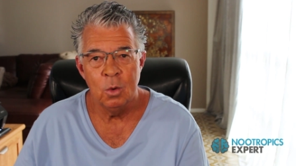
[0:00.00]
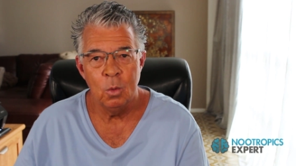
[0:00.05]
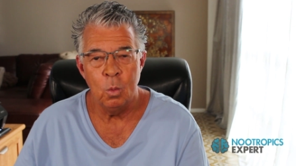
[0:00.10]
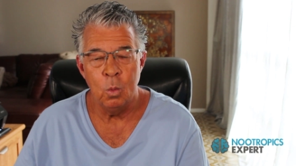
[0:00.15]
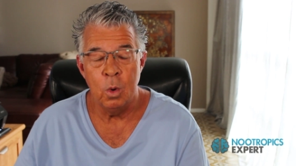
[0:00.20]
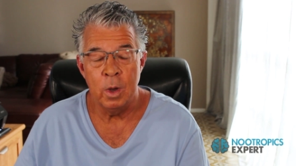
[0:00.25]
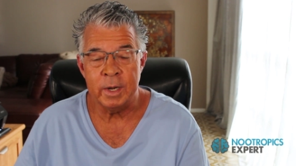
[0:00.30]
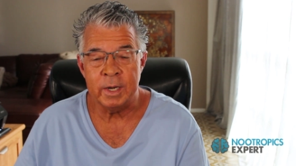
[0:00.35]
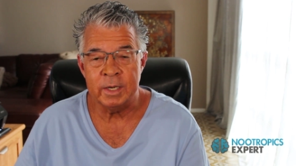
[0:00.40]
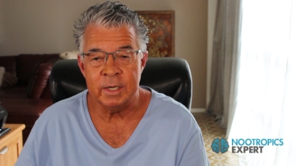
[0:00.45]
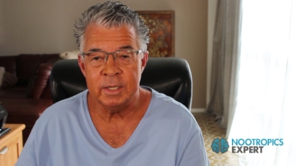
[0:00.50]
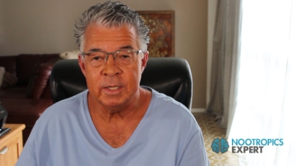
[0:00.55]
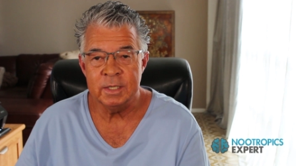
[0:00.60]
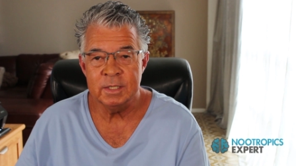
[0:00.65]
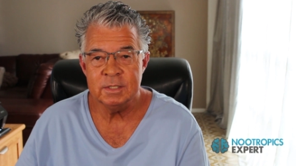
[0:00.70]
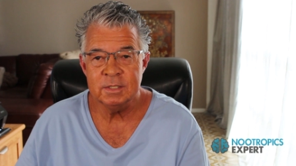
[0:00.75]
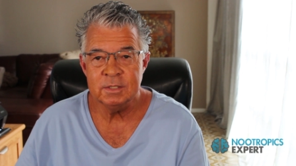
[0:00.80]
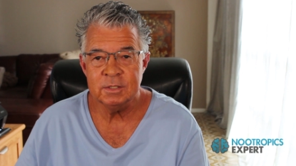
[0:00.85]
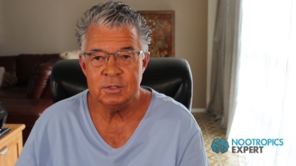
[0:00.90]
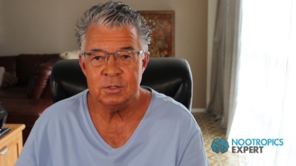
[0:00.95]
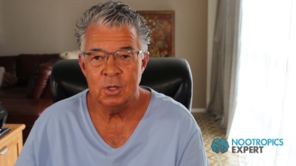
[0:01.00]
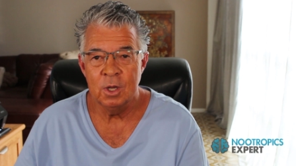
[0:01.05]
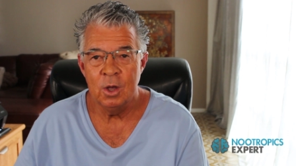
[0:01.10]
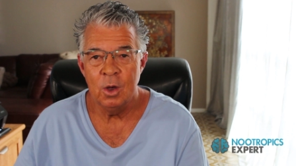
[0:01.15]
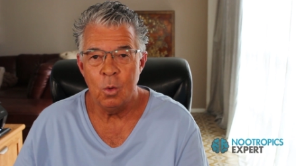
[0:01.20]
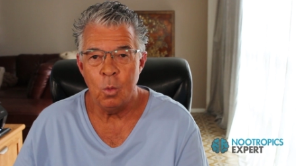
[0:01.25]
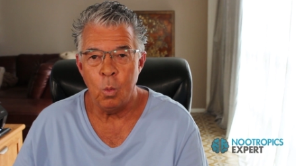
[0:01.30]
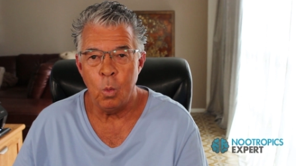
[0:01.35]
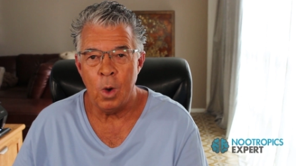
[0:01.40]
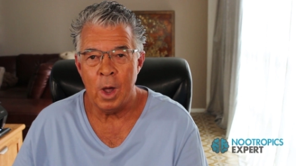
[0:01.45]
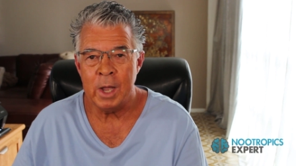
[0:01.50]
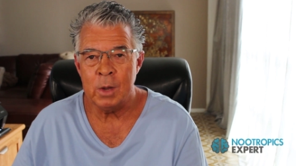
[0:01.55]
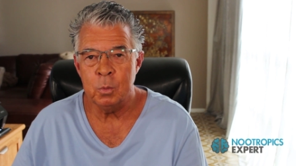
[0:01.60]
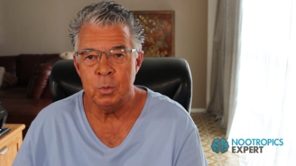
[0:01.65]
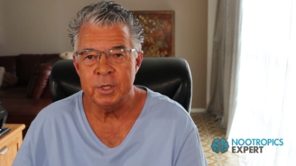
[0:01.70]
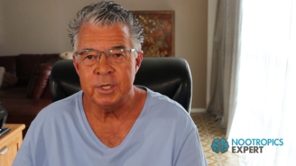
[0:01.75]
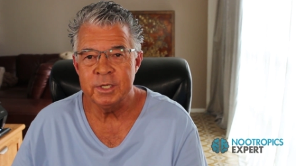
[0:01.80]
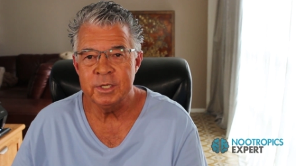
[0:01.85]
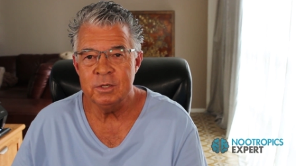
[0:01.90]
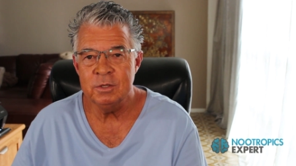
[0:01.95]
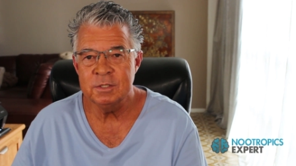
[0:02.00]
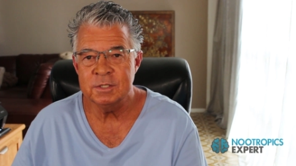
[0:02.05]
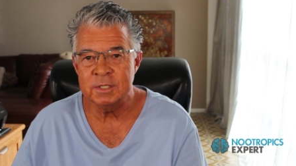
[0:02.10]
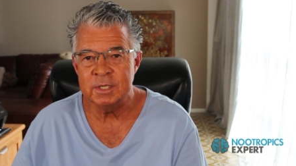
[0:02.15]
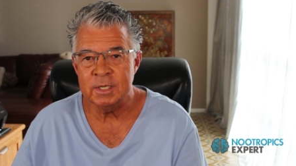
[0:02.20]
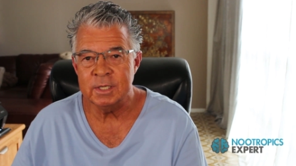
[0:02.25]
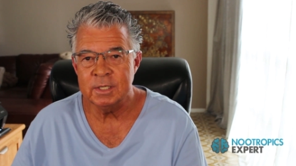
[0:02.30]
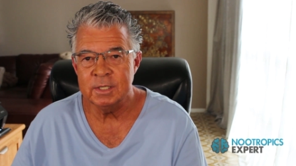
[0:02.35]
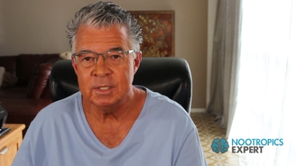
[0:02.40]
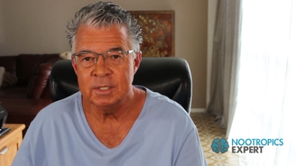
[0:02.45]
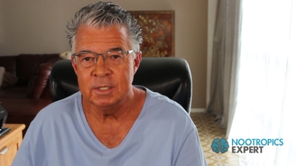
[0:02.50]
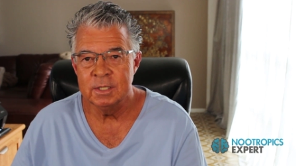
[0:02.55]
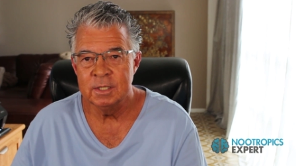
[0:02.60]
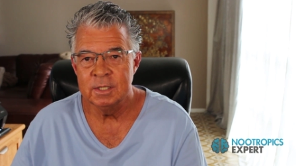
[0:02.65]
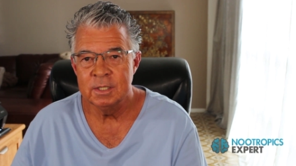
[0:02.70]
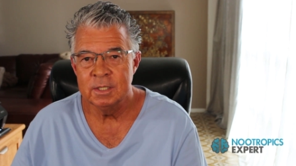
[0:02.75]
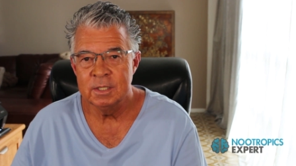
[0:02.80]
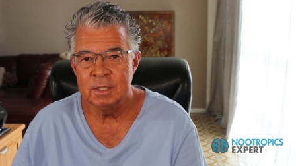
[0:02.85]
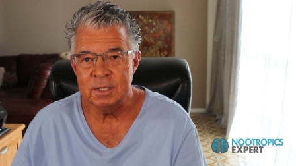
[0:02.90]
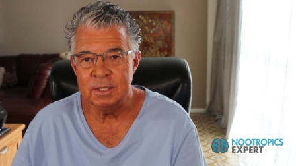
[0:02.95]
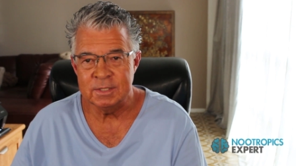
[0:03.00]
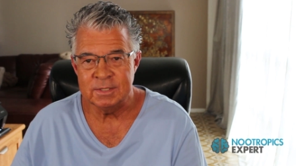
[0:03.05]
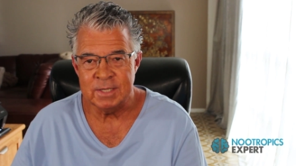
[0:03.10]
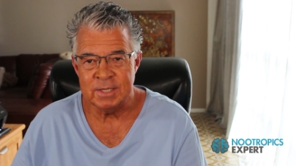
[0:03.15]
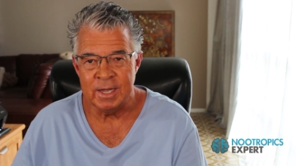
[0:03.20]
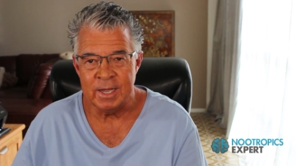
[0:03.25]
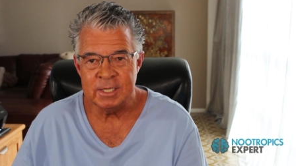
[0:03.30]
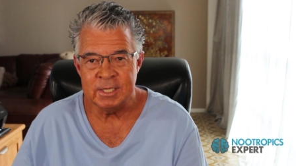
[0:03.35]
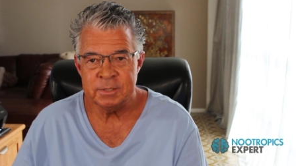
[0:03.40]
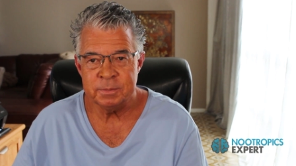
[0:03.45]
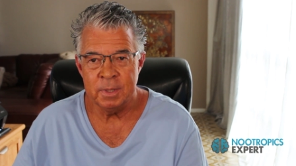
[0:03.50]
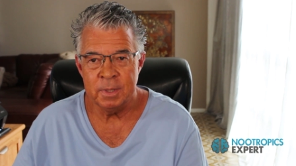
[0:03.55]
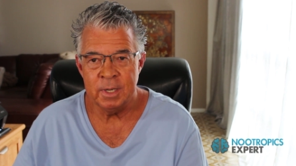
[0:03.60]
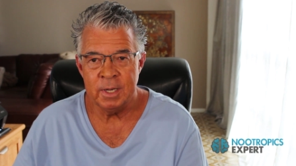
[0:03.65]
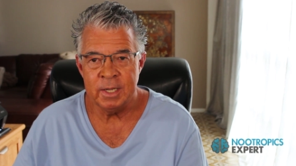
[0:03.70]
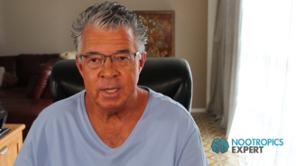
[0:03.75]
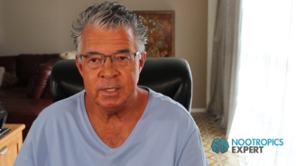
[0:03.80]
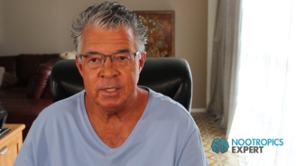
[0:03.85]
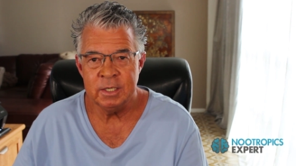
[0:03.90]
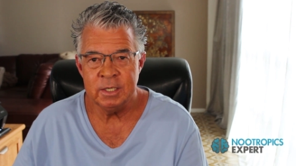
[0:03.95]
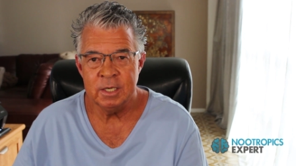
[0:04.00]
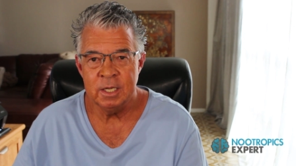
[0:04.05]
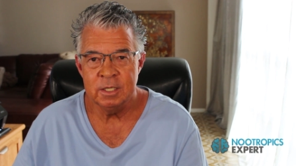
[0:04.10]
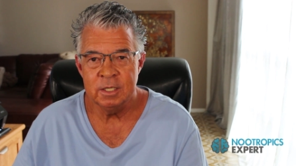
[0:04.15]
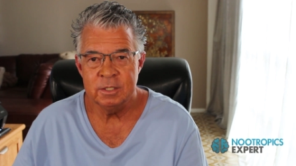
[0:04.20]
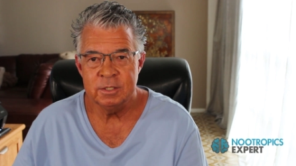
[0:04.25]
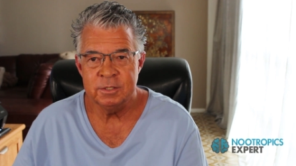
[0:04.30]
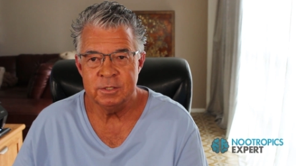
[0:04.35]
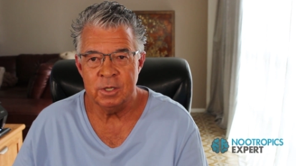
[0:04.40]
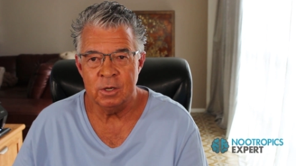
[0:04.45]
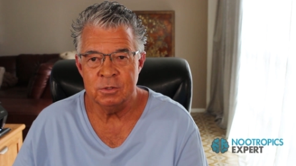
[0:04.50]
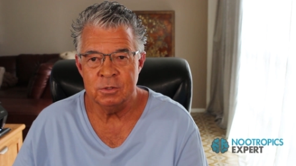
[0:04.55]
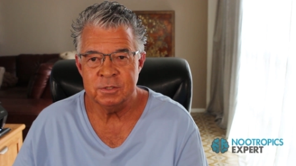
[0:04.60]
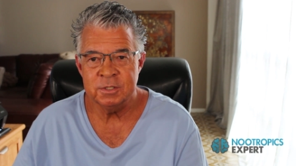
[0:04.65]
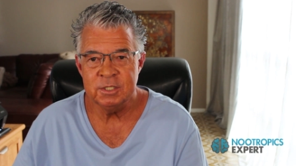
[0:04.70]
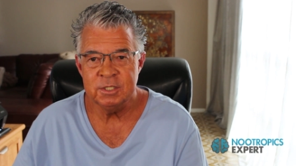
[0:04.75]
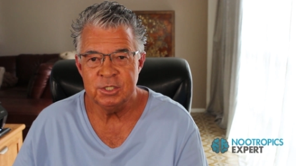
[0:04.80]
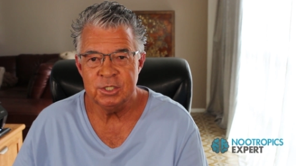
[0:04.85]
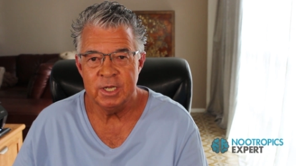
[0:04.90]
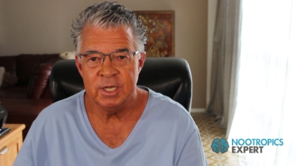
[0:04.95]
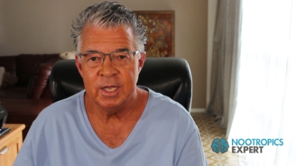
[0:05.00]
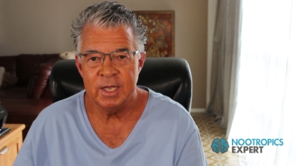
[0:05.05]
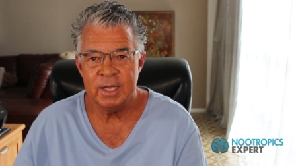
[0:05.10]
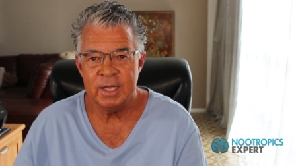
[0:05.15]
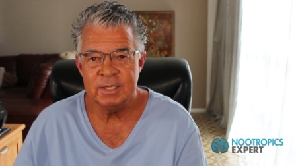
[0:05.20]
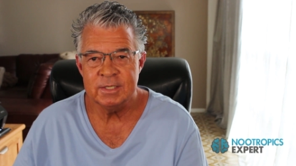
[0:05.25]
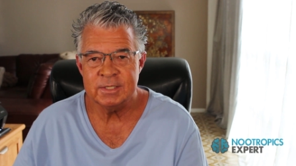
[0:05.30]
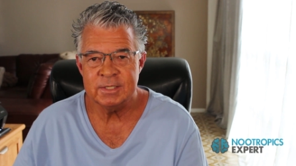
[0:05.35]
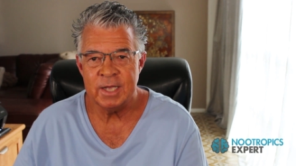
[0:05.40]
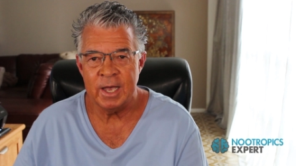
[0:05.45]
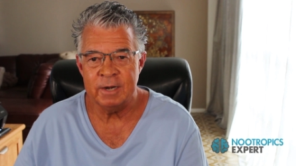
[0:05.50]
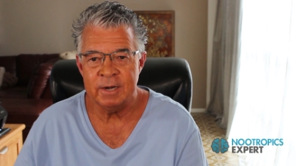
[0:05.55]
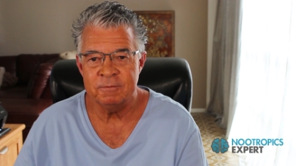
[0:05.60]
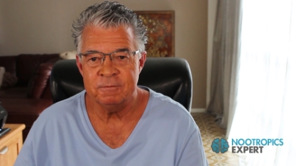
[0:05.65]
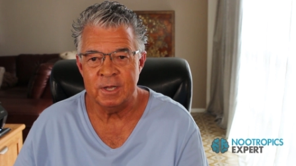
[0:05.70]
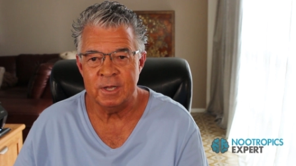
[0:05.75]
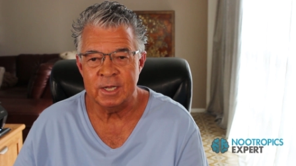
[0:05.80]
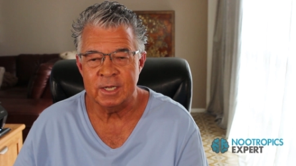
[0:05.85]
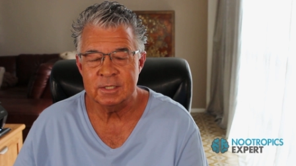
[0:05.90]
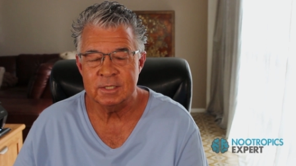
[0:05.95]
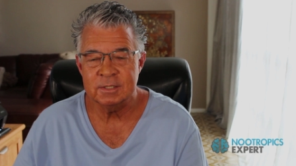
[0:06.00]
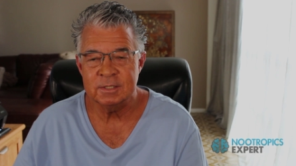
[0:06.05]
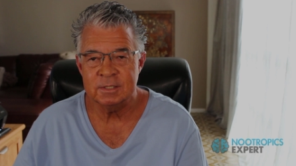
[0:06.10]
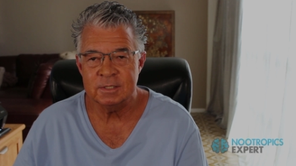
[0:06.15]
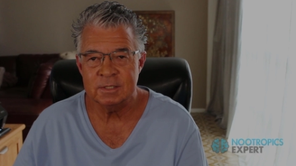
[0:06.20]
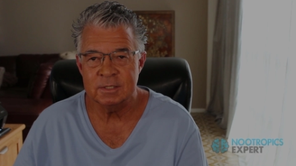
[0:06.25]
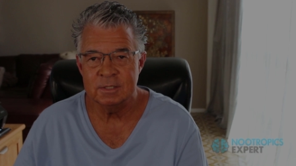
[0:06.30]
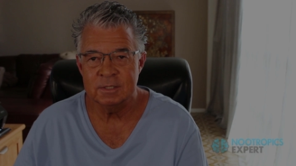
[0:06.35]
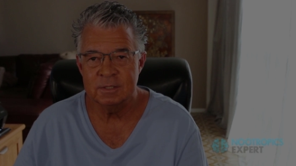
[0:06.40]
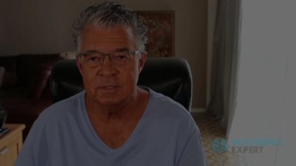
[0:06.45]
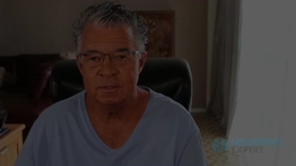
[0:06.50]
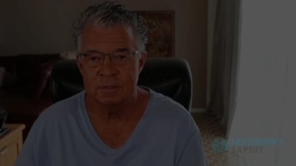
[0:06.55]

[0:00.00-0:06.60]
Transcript: what it is, why we use it, the science behind it, dosage, and side effects.